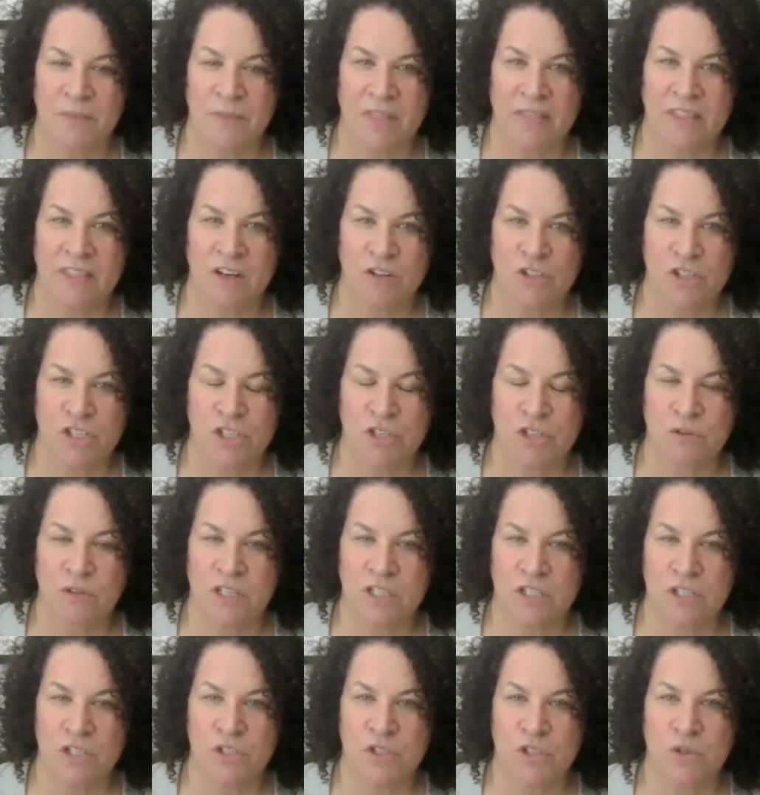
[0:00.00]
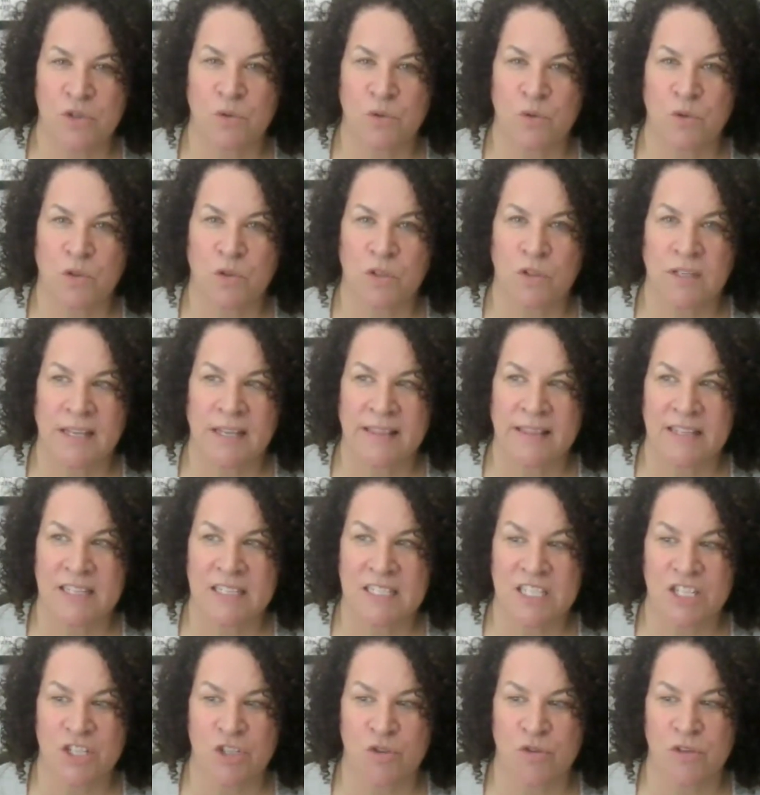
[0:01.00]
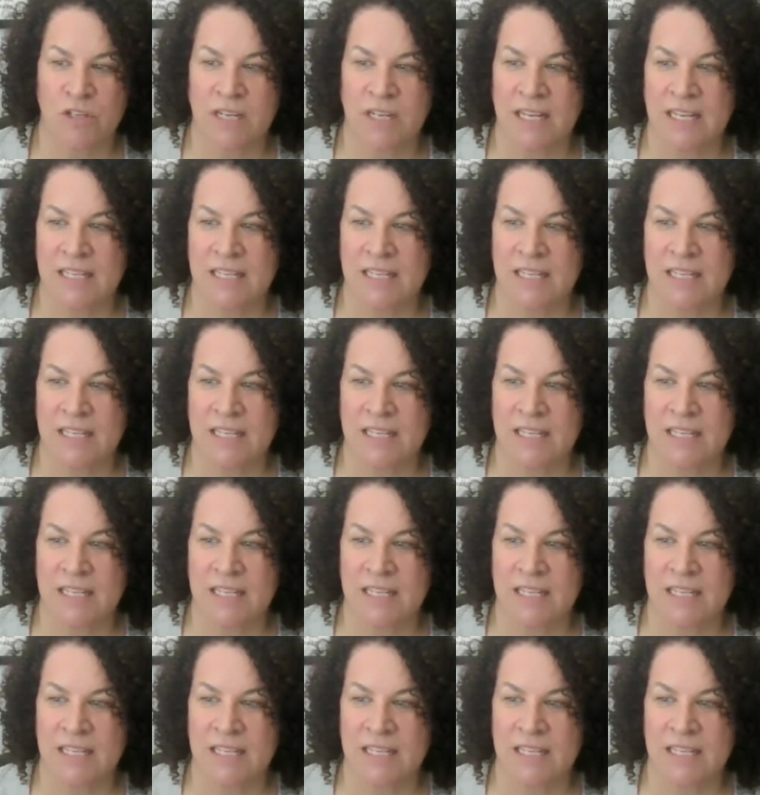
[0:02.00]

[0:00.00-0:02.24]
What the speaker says: their student to school, and the district